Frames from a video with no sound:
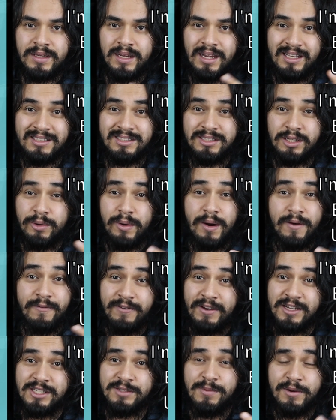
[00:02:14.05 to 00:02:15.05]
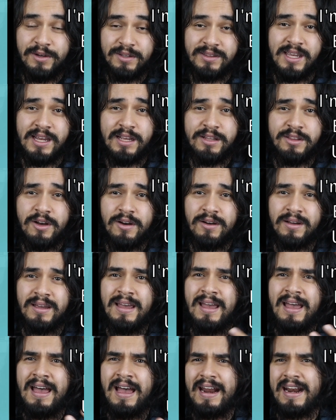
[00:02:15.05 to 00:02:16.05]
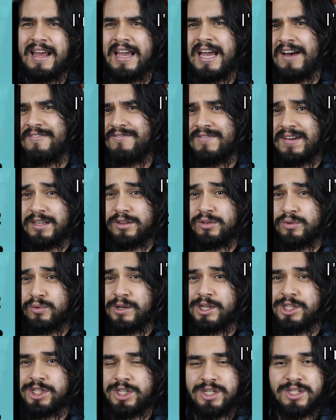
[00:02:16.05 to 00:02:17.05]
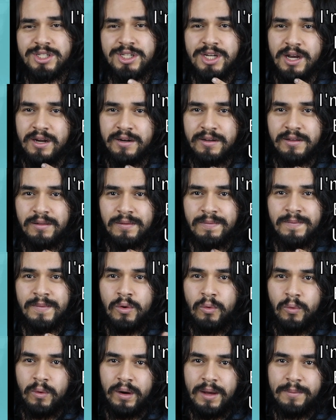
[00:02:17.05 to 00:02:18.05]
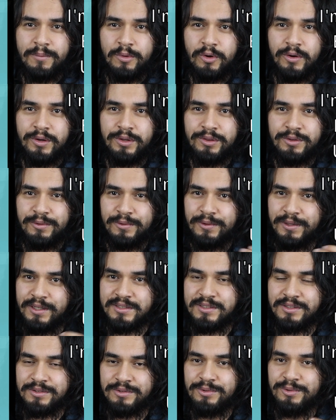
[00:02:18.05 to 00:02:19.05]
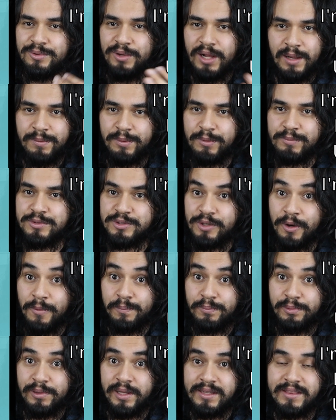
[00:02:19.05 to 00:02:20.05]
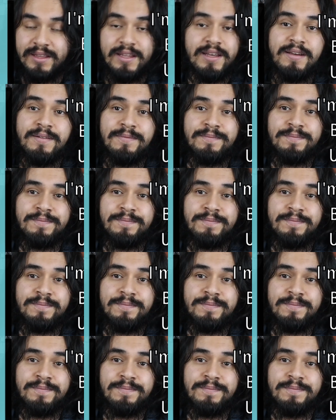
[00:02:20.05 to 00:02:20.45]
Instagram, Facebook, TikTok, and I have my Twitch channel where I'm going to listen to albums completely.